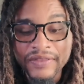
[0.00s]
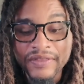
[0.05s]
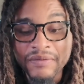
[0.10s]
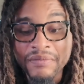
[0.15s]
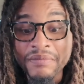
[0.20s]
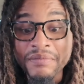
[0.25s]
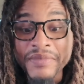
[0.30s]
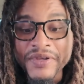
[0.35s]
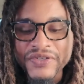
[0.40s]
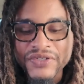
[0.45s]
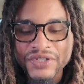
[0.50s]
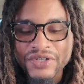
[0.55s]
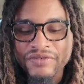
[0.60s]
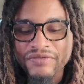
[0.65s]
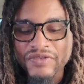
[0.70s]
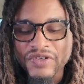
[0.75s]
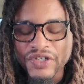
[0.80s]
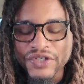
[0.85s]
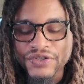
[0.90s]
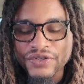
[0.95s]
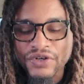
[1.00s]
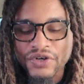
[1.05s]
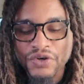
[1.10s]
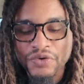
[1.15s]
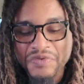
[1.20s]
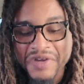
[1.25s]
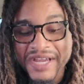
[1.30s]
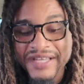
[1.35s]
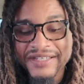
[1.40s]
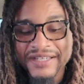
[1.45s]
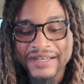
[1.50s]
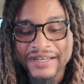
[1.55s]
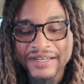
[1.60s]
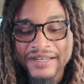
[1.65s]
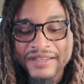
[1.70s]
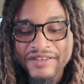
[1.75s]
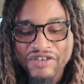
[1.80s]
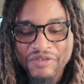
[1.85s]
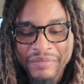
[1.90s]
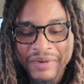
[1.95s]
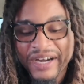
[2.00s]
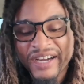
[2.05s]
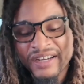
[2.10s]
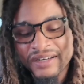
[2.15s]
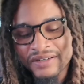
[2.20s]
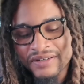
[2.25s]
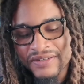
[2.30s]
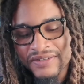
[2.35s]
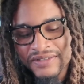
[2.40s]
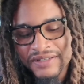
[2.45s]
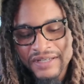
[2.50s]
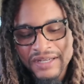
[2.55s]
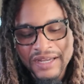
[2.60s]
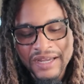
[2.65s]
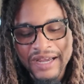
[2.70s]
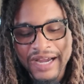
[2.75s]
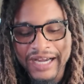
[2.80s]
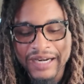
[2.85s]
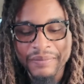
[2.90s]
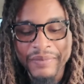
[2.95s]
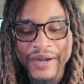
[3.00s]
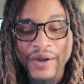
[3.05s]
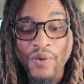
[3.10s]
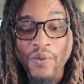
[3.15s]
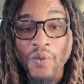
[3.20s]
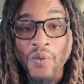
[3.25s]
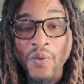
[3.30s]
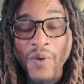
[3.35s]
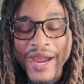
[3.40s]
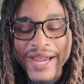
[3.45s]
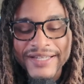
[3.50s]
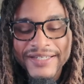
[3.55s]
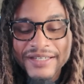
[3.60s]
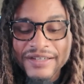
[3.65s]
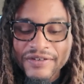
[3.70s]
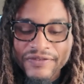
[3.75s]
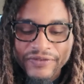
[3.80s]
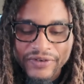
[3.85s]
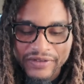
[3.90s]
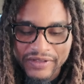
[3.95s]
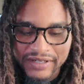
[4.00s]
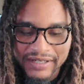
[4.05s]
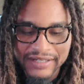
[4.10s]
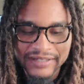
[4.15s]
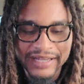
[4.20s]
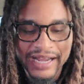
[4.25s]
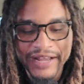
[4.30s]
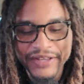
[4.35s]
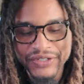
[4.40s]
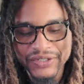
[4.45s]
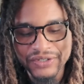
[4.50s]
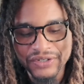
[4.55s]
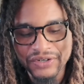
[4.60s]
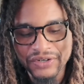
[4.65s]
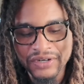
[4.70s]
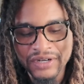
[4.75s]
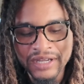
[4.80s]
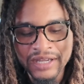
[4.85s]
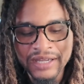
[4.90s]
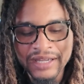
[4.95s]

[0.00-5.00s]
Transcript: The mystery is created in their minds, and by waiting for the disaster,